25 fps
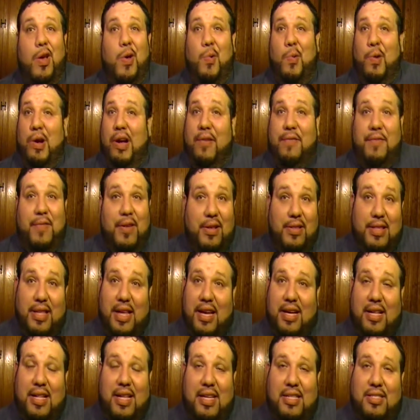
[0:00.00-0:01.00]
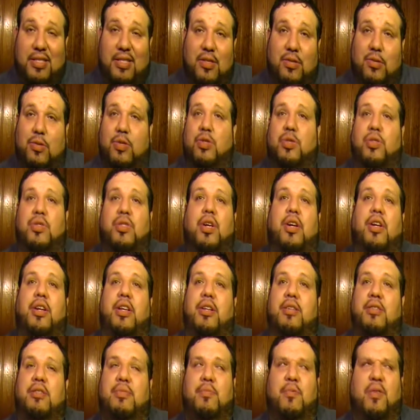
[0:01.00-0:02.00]
Well, I failed that class too, which was
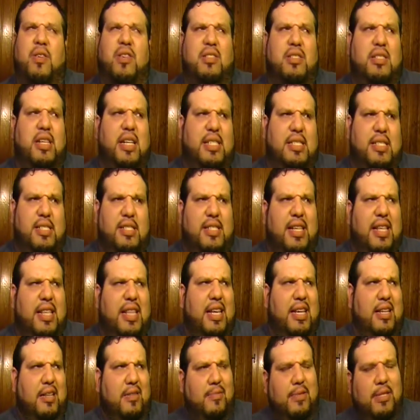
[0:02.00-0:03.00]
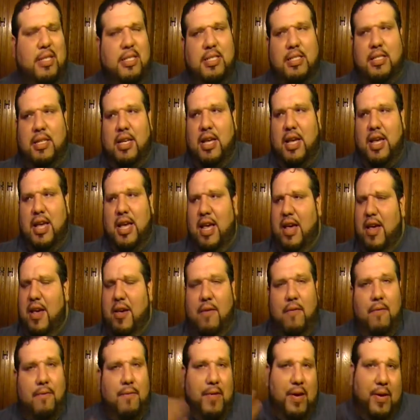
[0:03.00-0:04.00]
audio workstations, I think it was.
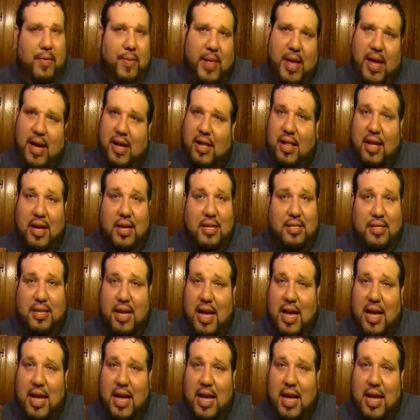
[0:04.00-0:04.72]
Failed that class.